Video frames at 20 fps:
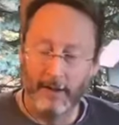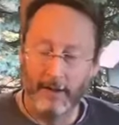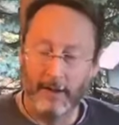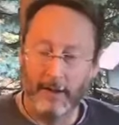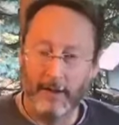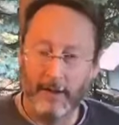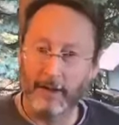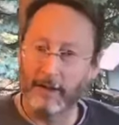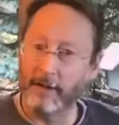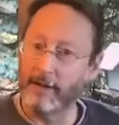
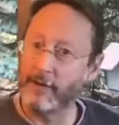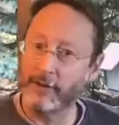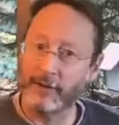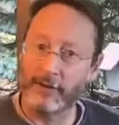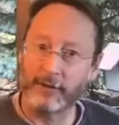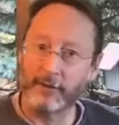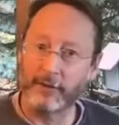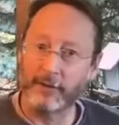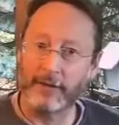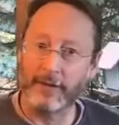Another
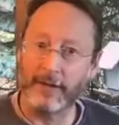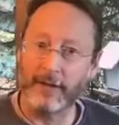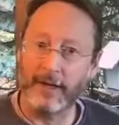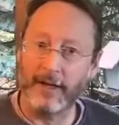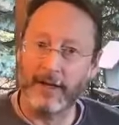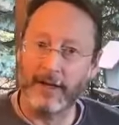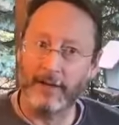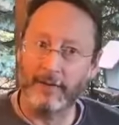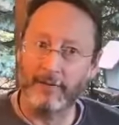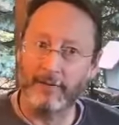tool that
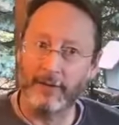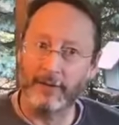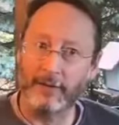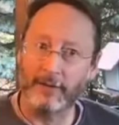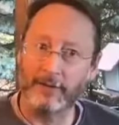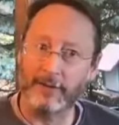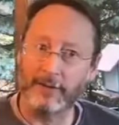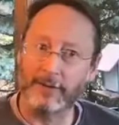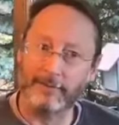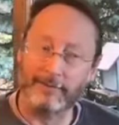I have
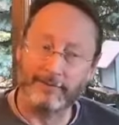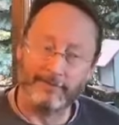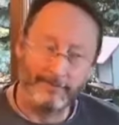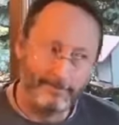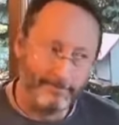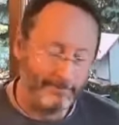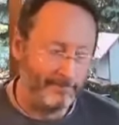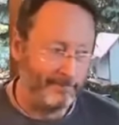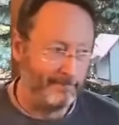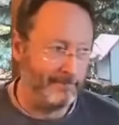used,
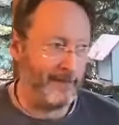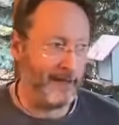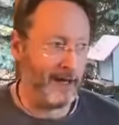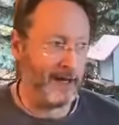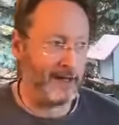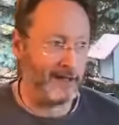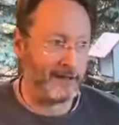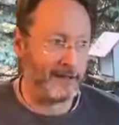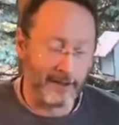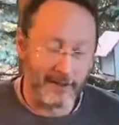not
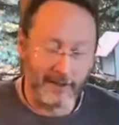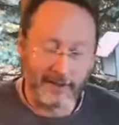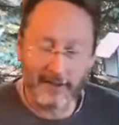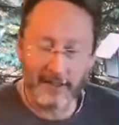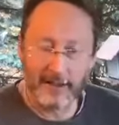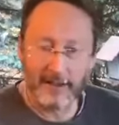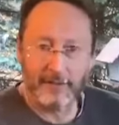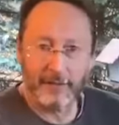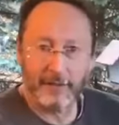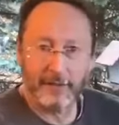as
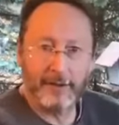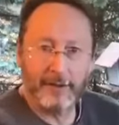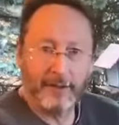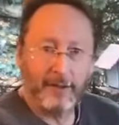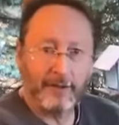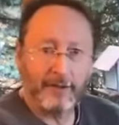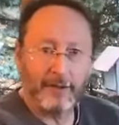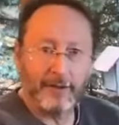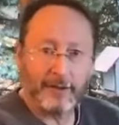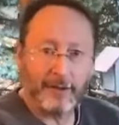successfully
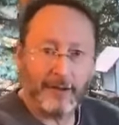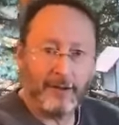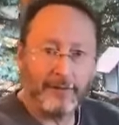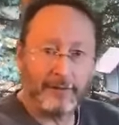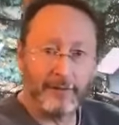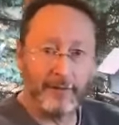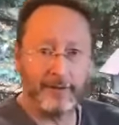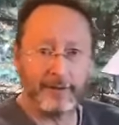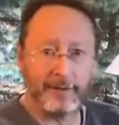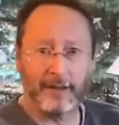or as
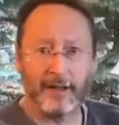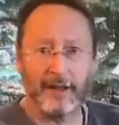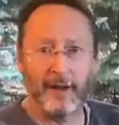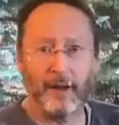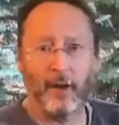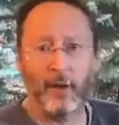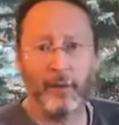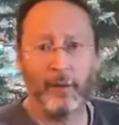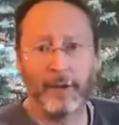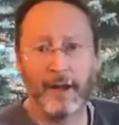often as I'd
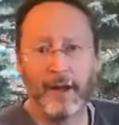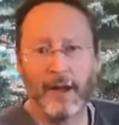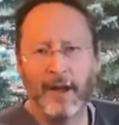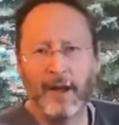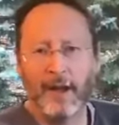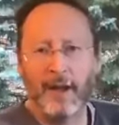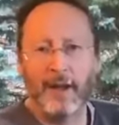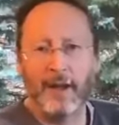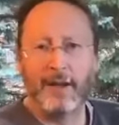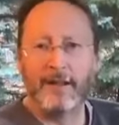hope,
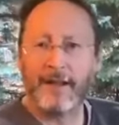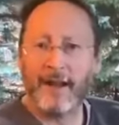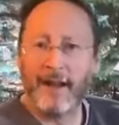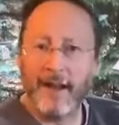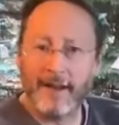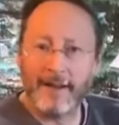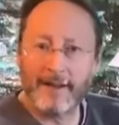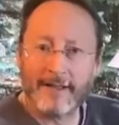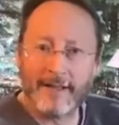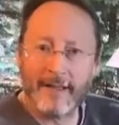is to
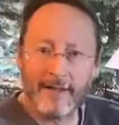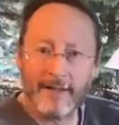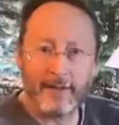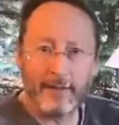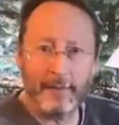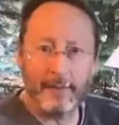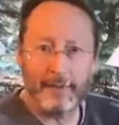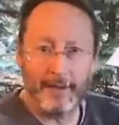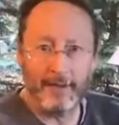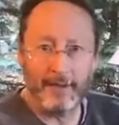
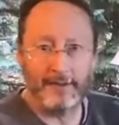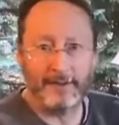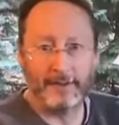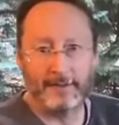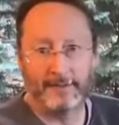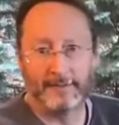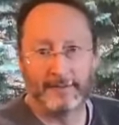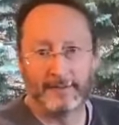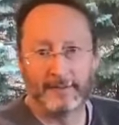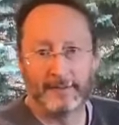anticipate
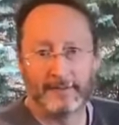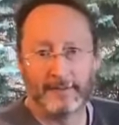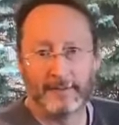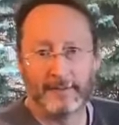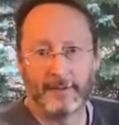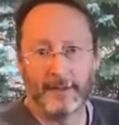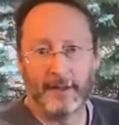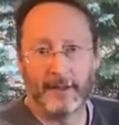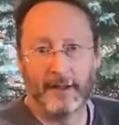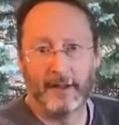
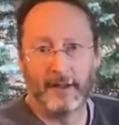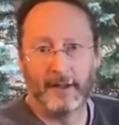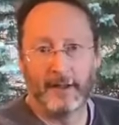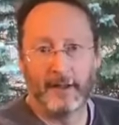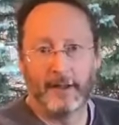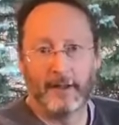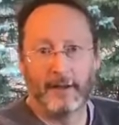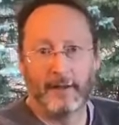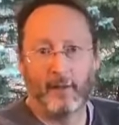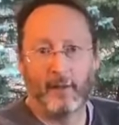
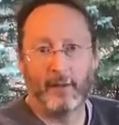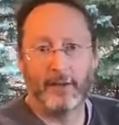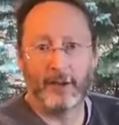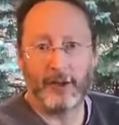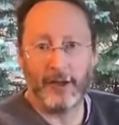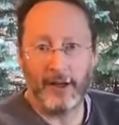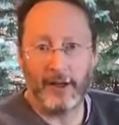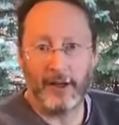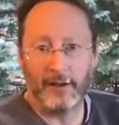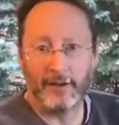when
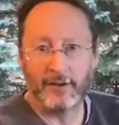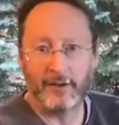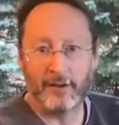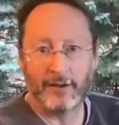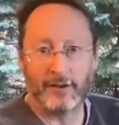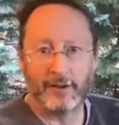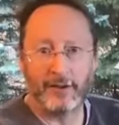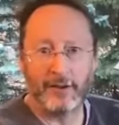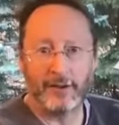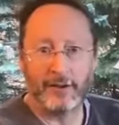
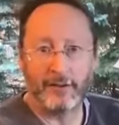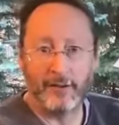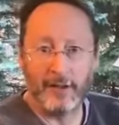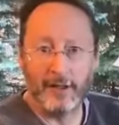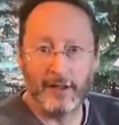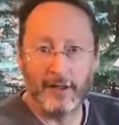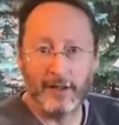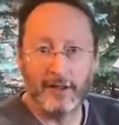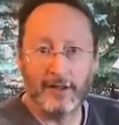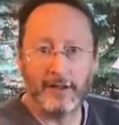challenges to your
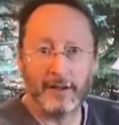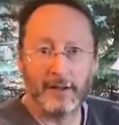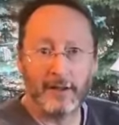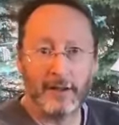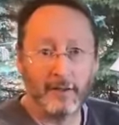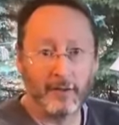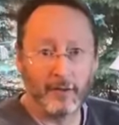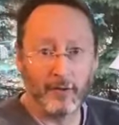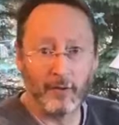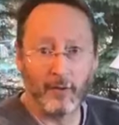need to
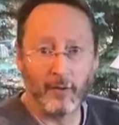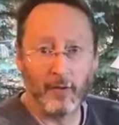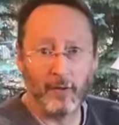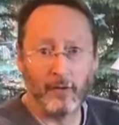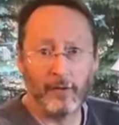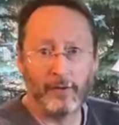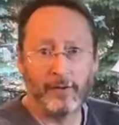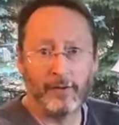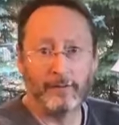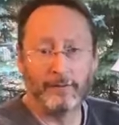
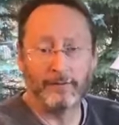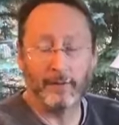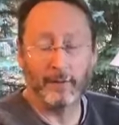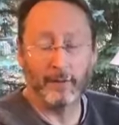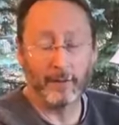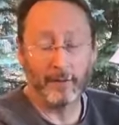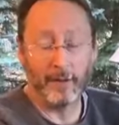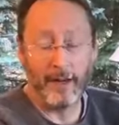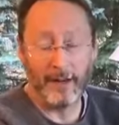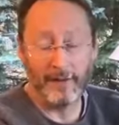control
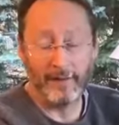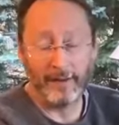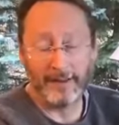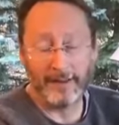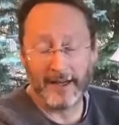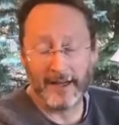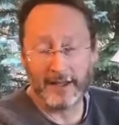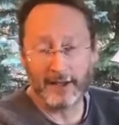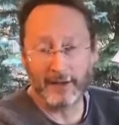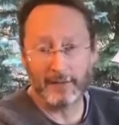or have
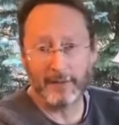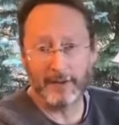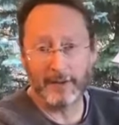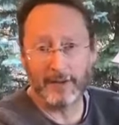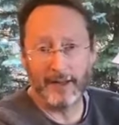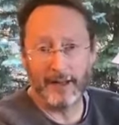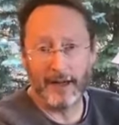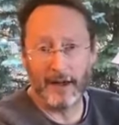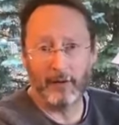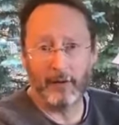attachment to
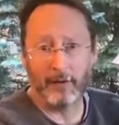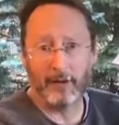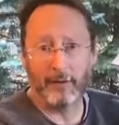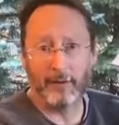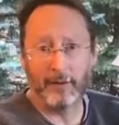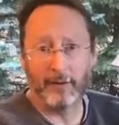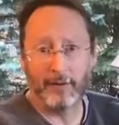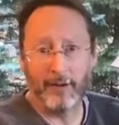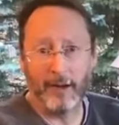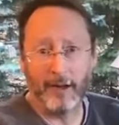the outcome
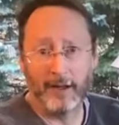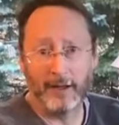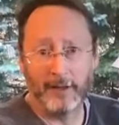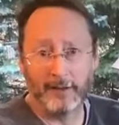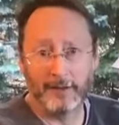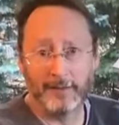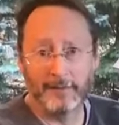arise.